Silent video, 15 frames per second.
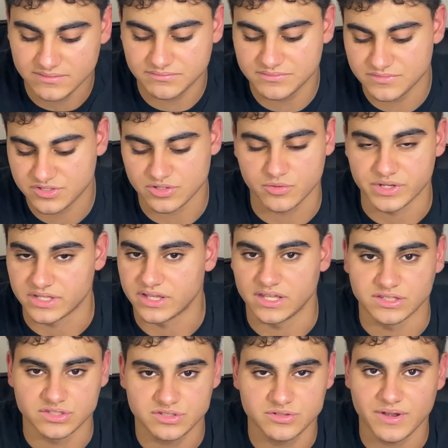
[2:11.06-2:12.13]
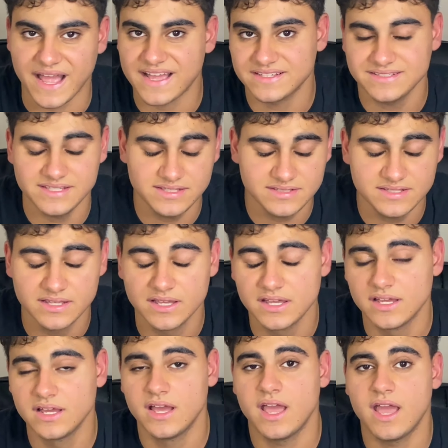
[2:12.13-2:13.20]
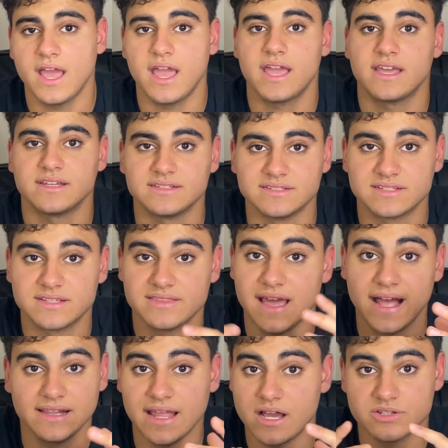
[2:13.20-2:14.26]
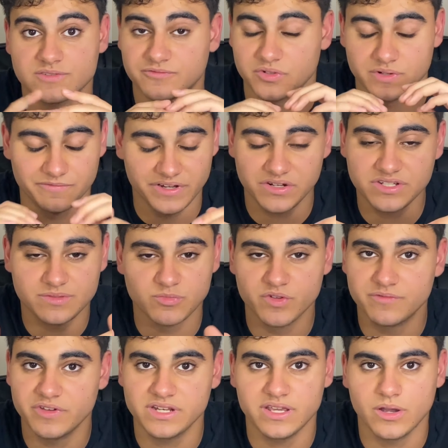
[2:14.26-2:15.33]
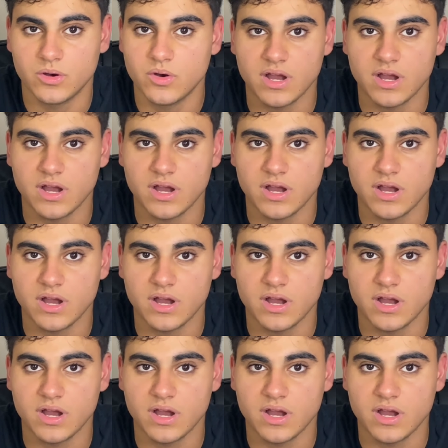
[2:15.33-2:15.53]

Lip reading: so in two axes, and that allows for very smooth video.